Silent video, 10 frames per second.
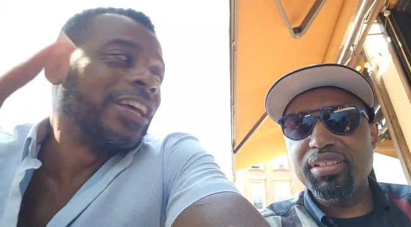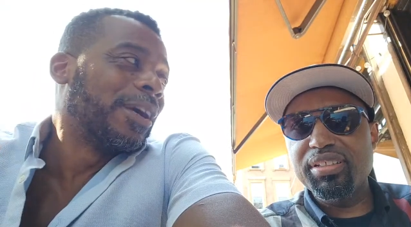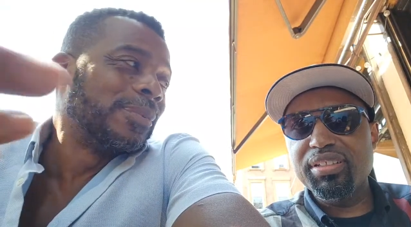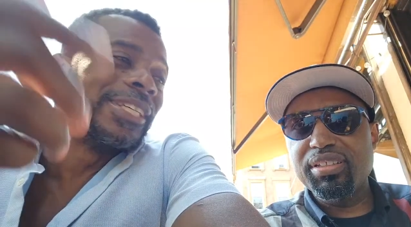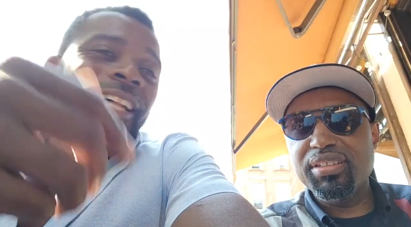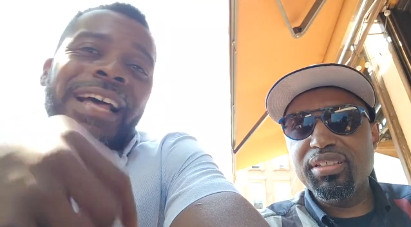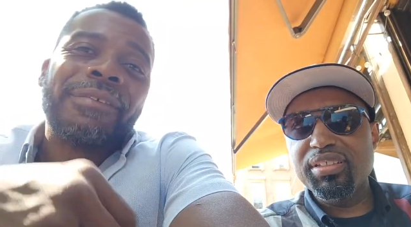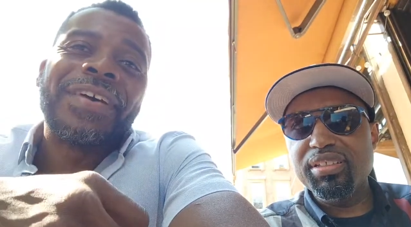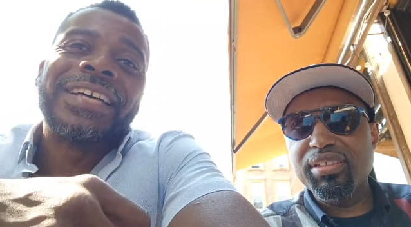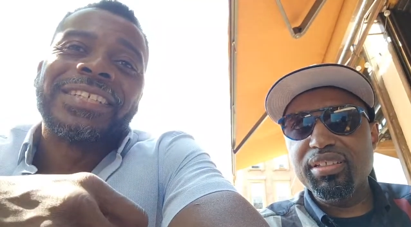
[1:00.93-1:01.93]
Speaker 1: it comes in a lot
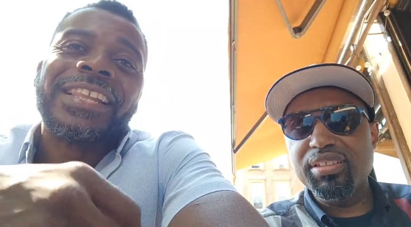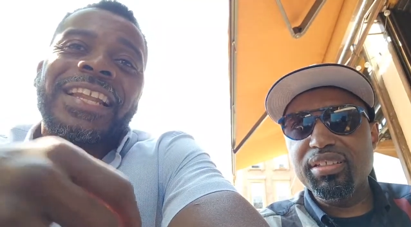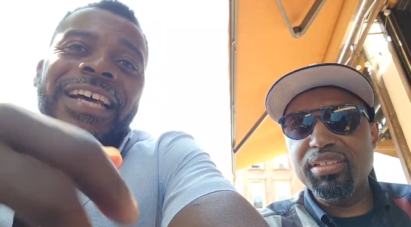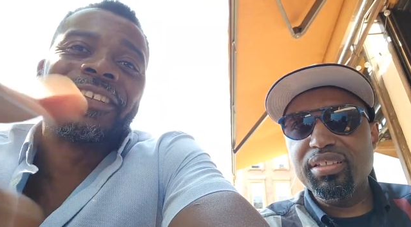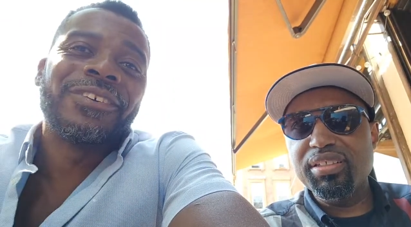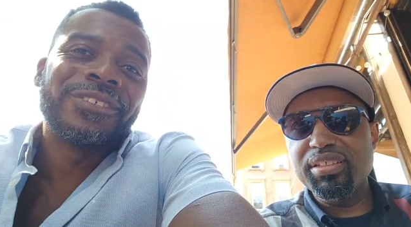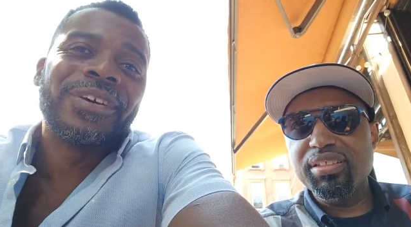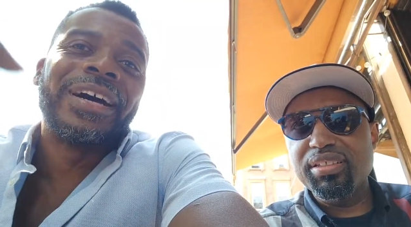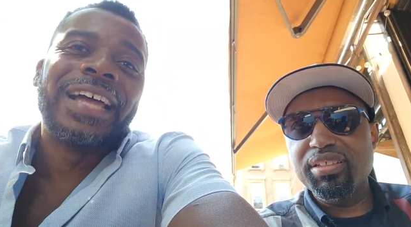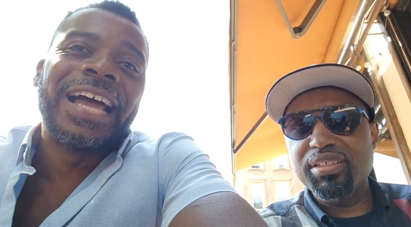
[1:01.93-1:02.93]
faster than that though. So
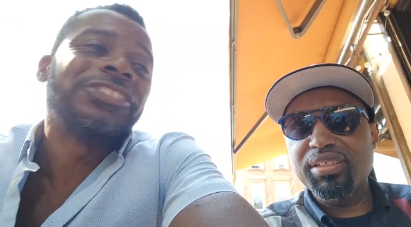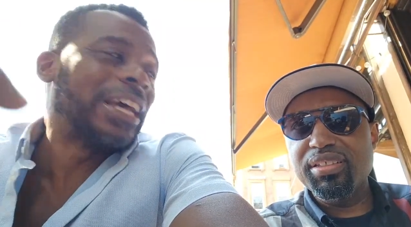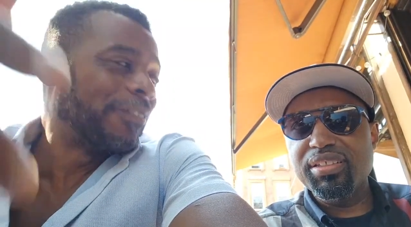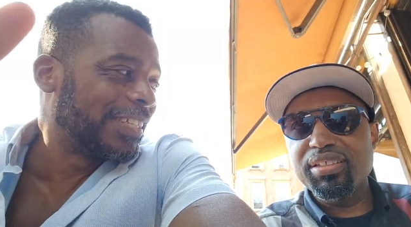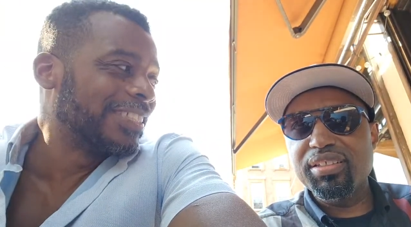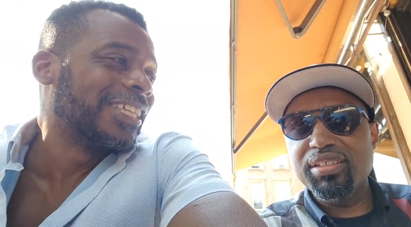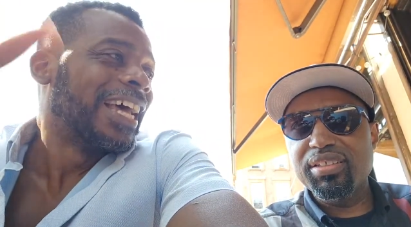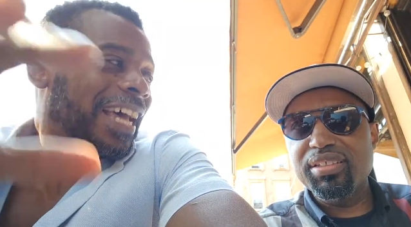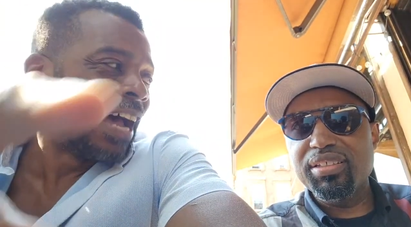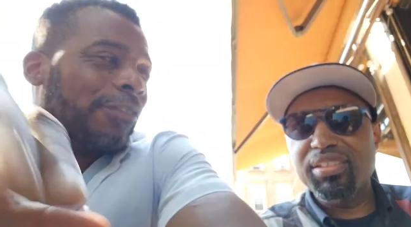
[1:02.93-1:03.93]
I actually have a decent,
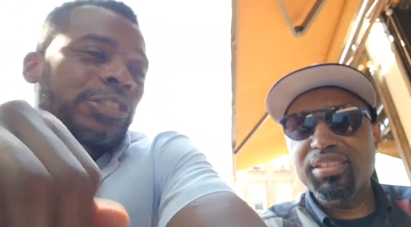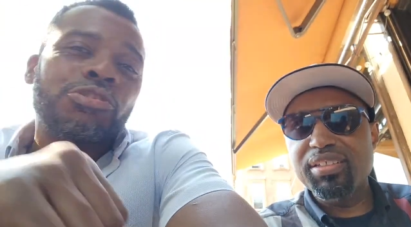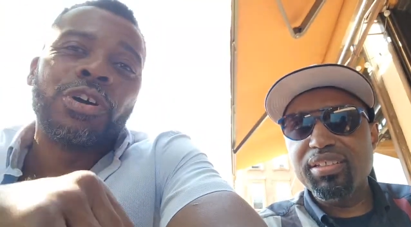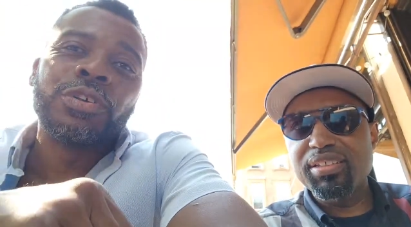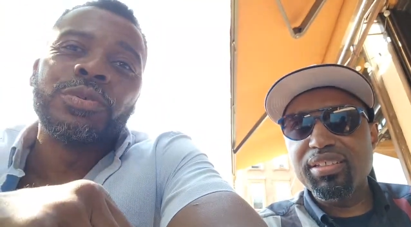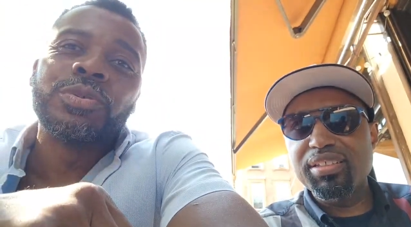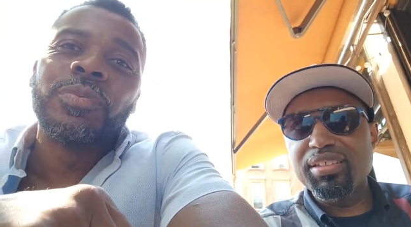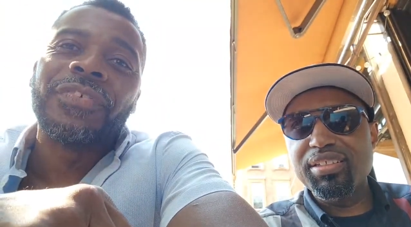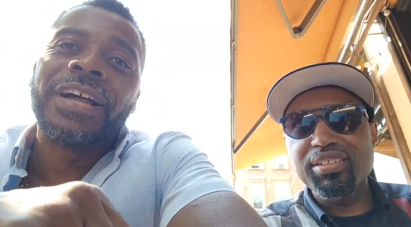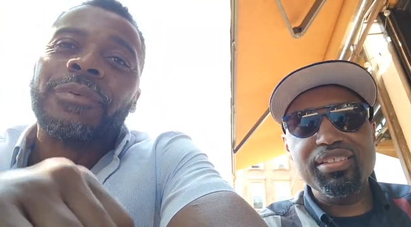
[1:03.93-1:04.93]
I have a strong YouTube
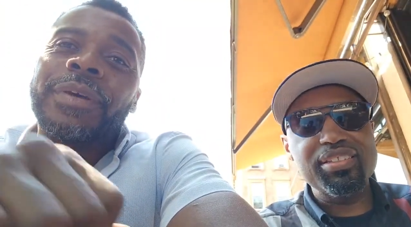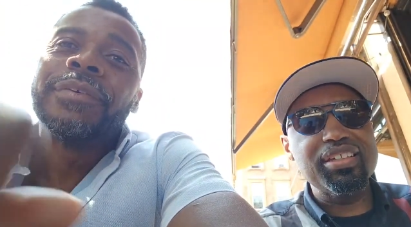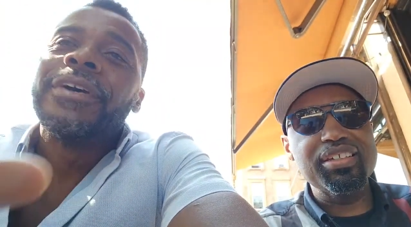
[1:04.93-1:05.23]
following. Yeah,